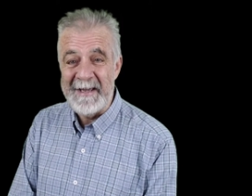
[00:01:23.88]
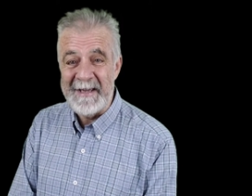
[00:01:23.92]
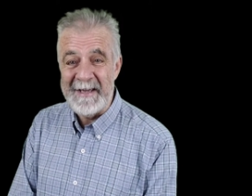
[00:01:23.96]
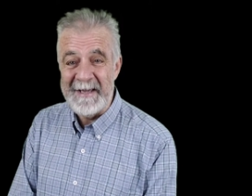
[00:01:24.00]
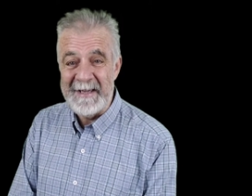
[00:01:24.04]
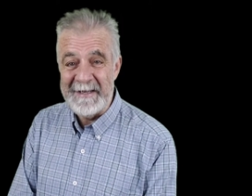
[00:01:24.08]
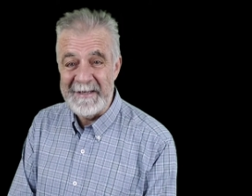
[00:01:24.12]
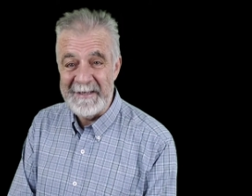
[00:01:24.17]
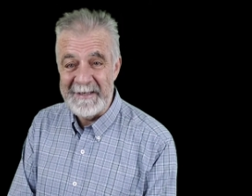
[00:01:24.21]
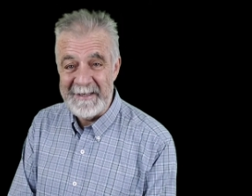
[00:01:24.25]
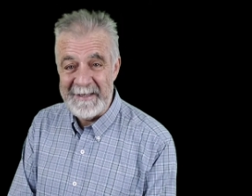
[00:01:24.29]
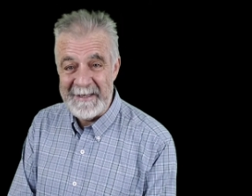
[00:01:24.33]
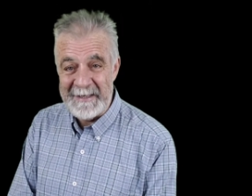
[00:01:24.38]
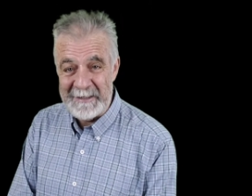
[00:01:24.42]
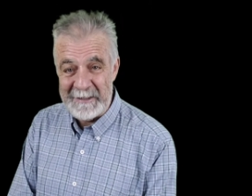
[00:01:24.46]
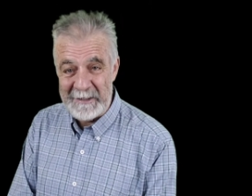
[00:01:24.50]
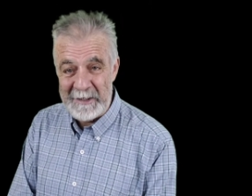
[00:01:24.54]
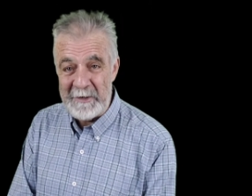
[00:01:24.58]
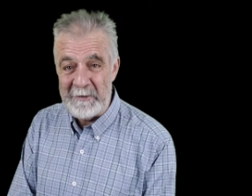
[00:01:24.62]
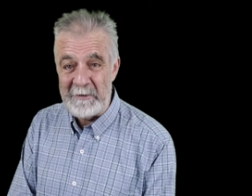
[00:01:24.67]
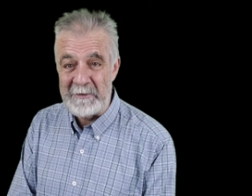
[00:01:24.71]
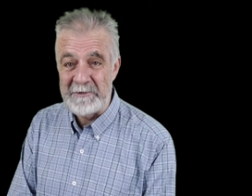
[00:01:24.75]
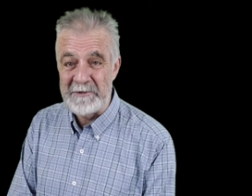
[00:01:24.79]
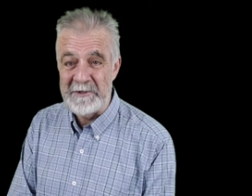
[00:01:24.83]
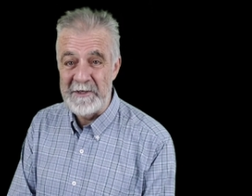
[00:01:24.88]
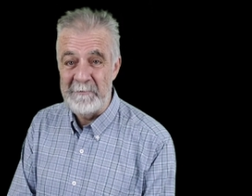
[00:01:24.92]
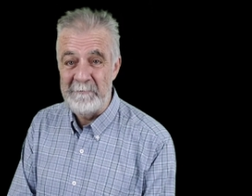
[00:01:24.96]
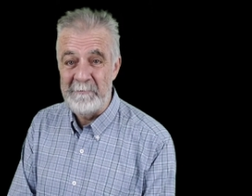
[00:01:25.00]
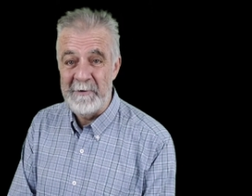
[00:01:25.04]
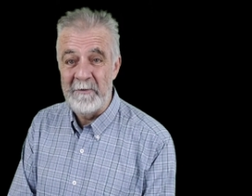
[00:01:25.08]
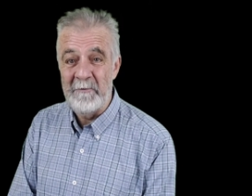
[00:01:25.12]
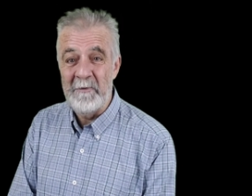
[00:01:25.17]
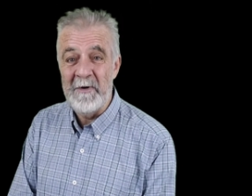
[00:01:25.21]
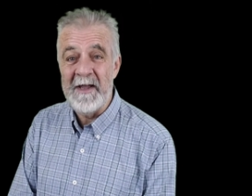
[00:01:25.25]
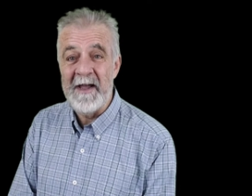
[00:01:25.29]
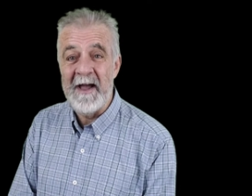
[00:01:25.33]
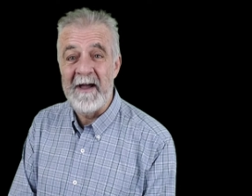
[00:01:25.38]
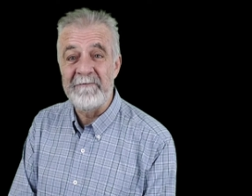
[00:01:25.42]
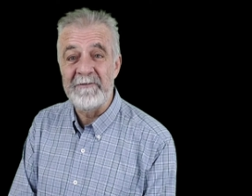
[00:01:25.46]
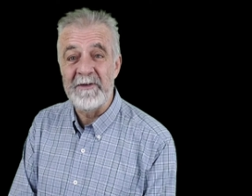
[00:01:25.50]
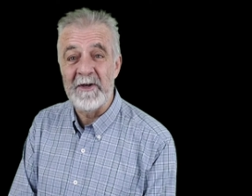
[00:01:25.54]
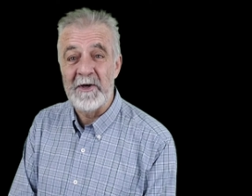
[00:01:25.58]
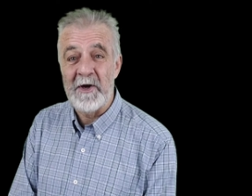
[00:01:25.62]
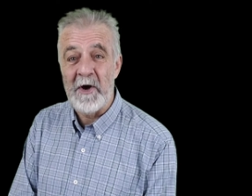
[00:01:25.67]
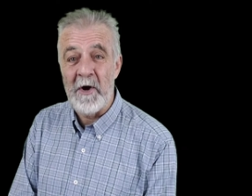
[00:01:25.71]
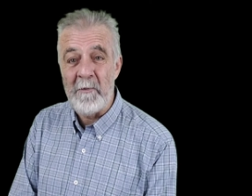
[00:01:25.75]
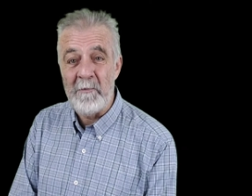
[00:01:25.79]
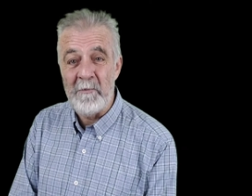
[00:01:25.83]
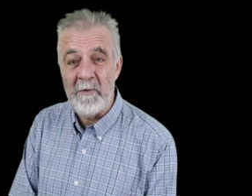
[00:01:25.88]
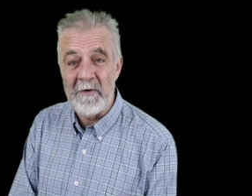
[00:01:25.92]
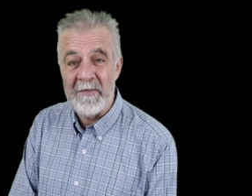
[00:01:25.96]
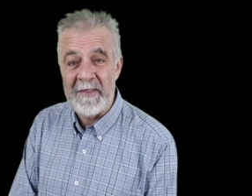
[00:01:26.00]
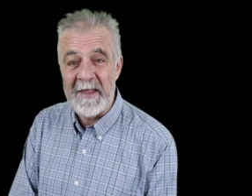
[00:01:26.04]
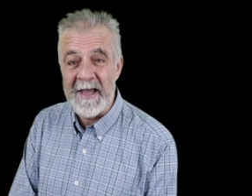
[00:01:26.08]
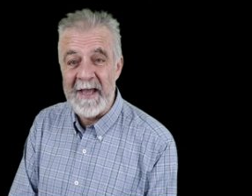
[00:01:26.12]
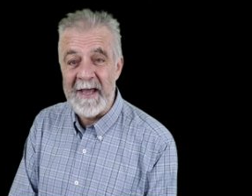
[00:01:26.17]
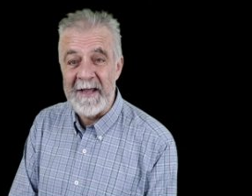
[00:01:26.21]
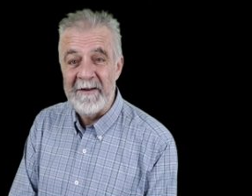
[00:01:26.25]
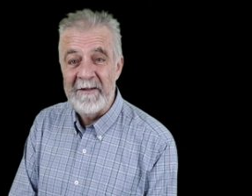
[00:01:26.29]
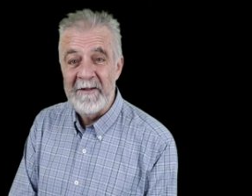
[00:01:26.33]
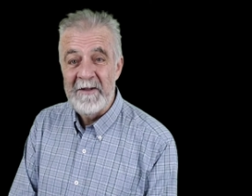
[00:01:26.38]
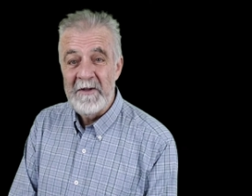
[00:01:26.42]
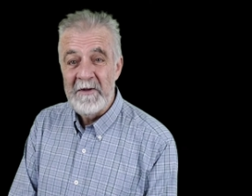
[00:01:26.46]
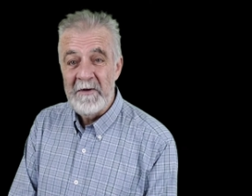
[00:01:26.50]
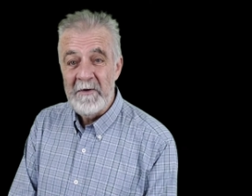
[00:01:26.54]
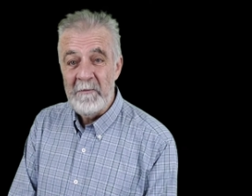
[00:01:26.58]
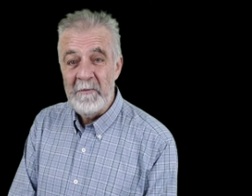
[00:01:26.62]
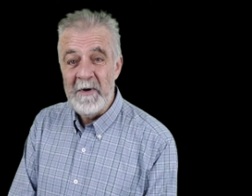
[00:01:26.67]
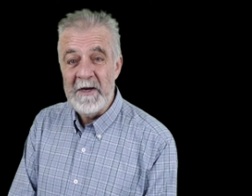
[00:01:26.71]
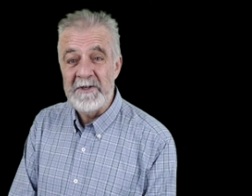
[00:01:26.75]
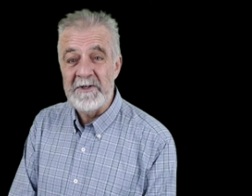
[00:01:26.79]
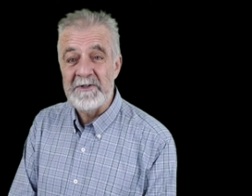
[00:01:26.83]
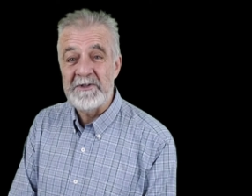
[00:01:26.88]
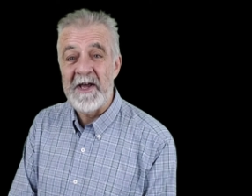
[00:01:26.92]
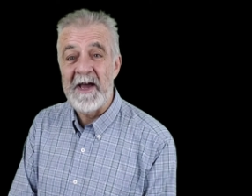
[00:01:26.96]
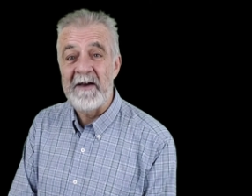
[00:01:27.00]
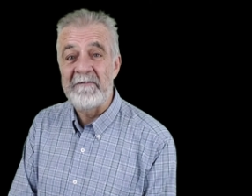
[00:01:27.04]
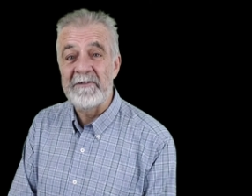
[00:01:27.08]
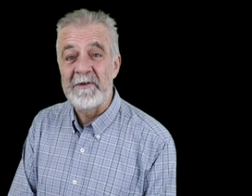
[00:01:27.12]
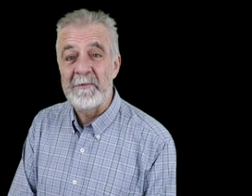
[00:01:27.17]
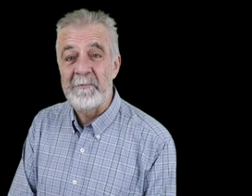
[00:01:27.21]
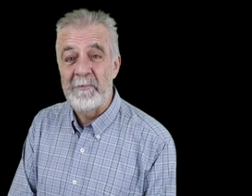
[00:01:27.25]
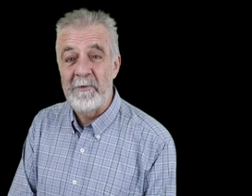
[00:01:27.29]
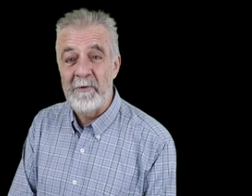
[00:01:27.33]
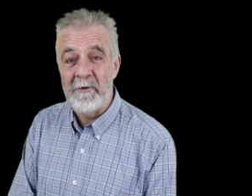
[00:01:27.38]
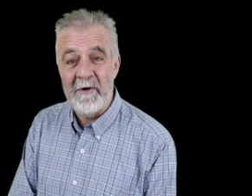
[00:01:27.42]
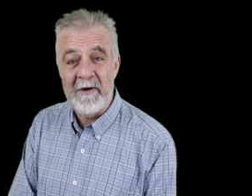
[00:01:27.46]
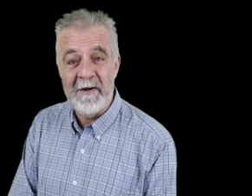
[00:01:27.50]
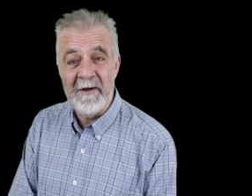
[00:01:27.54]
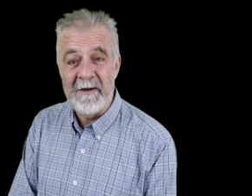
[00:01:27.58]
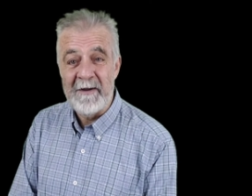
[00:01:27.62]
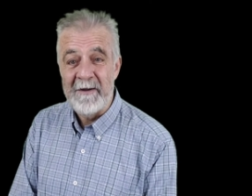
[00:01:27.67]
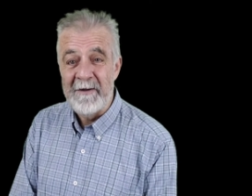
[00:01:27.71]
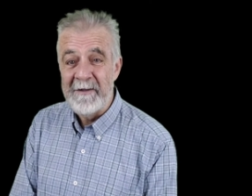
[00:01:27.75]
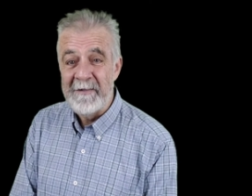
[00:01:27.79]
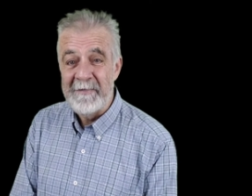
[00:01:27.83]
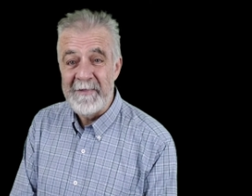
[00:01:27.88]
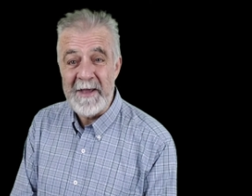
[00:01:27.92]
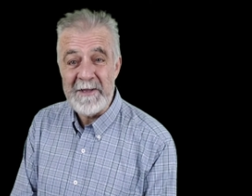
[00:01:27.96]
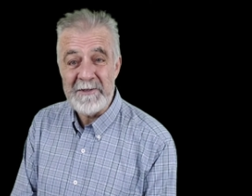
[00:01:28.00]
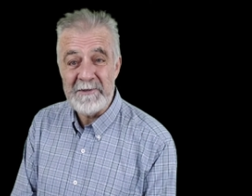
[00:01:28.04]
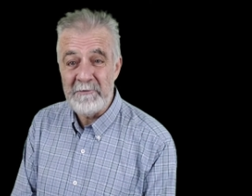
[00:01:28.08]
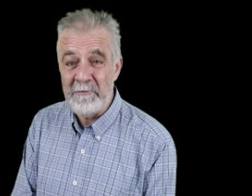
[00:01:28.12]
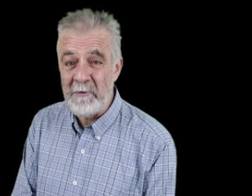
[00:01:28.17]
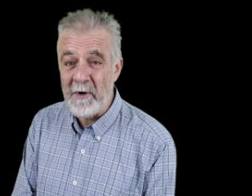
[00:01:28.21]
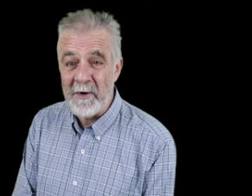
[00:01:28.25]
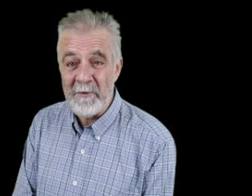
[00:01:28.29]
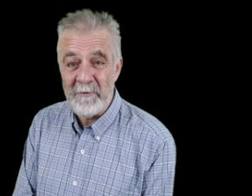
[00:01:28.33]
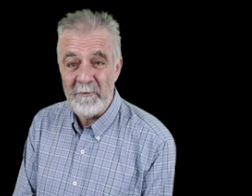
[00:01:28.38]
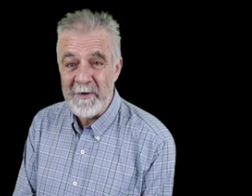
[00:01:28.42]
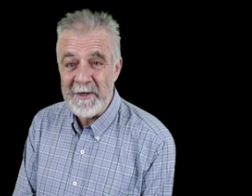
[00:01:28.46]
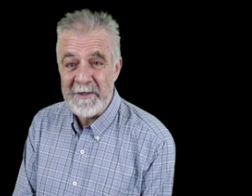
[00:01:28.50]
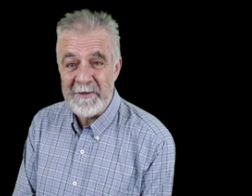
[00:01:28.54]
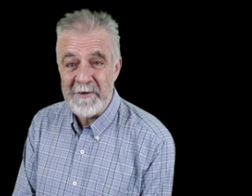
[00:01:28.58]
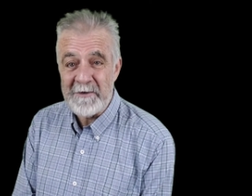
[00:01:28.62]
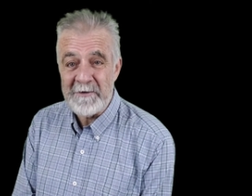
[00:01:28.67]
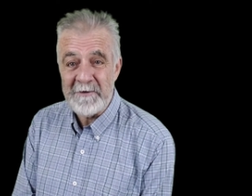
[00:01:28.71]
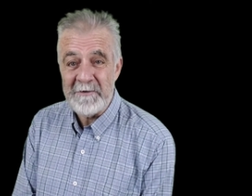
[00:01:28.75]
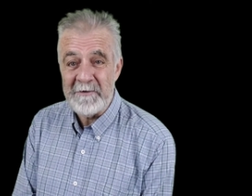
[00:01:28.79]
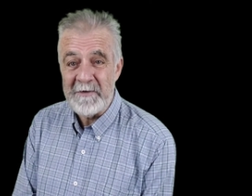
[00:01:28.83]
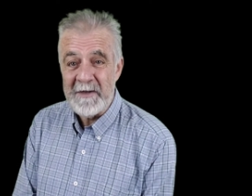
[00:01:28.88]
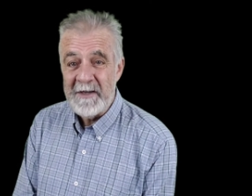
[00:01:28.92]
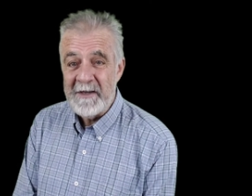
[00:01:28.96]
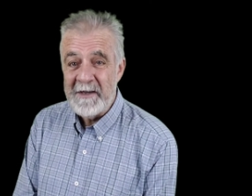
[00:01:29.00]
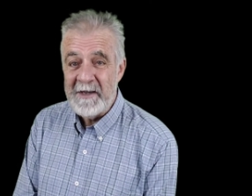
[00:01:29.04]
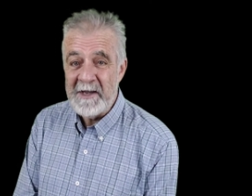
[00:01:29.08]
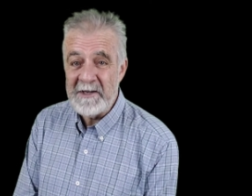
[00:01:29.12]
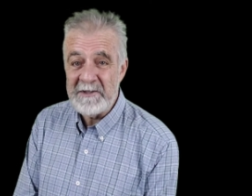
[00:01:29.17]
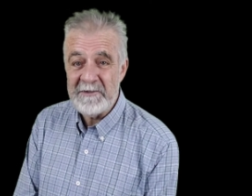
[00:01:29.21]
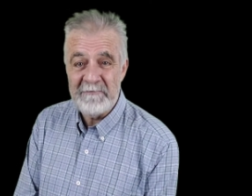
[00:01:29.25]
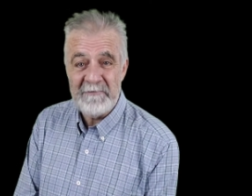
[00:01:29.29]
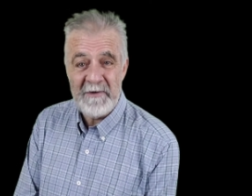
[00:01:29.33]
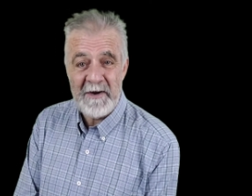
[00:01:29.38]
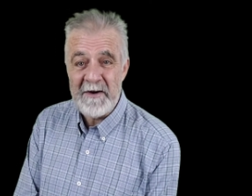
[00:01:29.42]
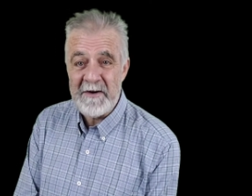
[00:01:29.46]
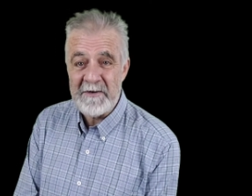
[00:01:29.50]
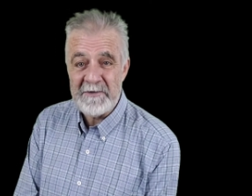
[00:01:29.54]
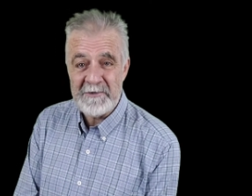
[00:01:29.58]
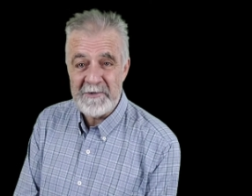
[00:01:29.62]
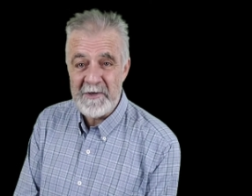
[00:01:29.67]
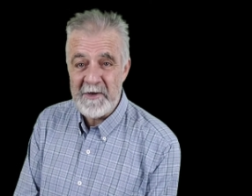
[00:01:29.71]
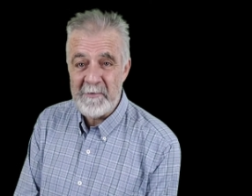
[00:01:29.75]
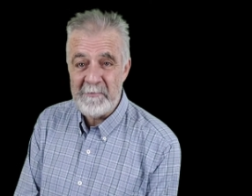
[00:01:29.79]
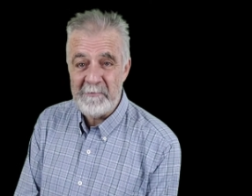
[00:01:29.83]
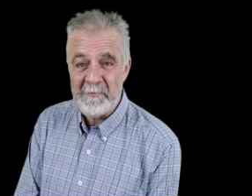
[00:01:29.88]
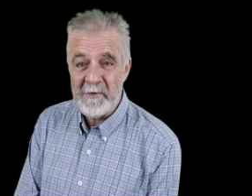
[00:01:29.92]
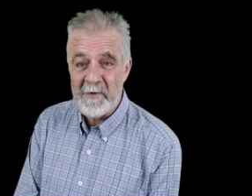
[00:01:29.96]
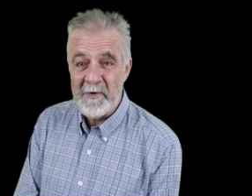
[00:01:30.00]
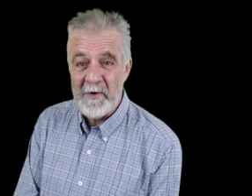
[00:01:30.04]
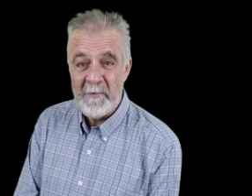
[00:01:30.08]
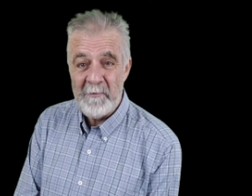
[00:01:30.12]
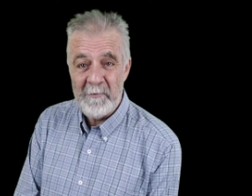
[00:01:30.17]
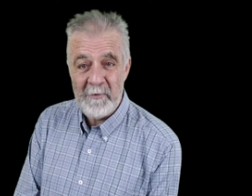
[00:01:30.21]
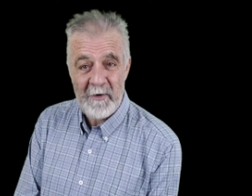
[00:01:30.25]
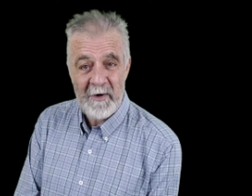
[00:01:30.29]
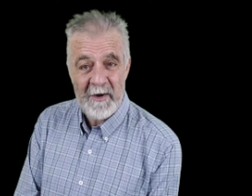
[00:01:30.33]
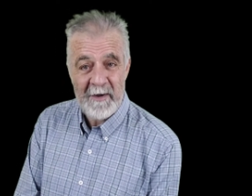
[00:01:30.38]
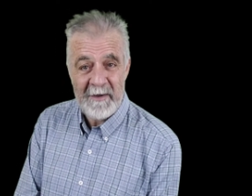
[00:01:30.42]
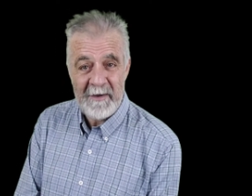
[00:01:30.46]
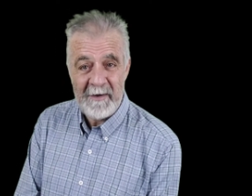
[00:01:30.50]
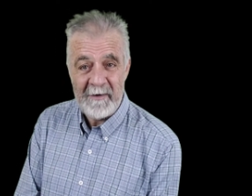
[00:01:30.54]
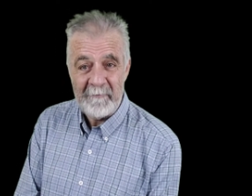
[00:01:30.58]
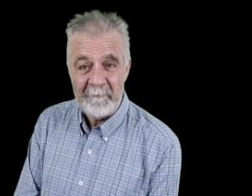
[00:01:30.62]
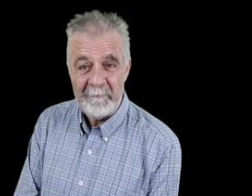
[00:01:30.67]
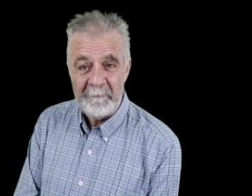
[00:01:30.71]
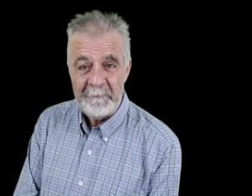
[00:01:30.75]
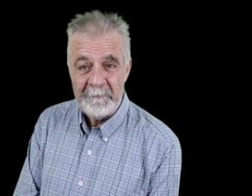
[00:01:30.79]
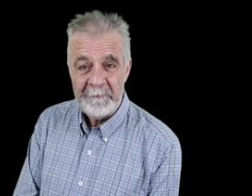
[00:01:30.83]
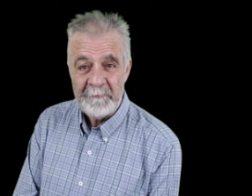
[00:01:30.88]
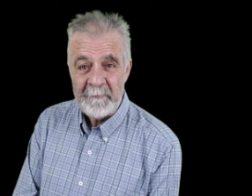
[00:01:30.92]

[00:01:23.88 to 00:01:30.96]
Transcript: in, in leadership, and we have to cope with that. We just have to pray. That's what we do. It's very simple pray.